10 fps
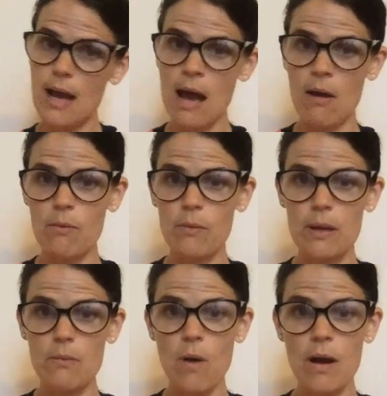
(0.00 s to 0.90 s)
how
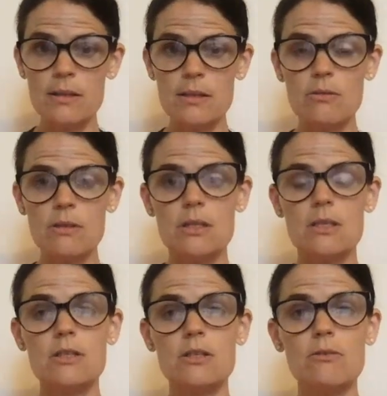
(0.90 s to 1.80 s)
we want
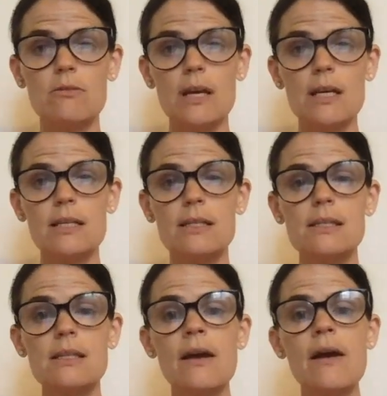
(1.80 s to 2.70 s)
students to do
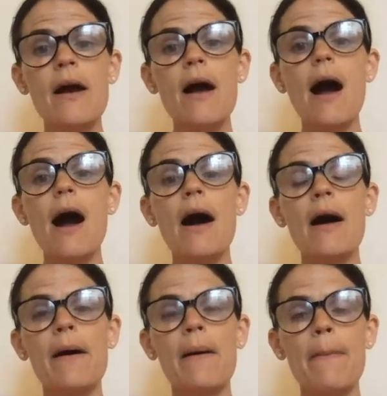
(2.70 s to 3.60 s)
this.
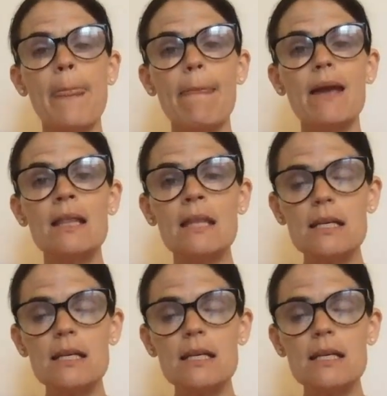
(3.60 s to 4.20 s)
In the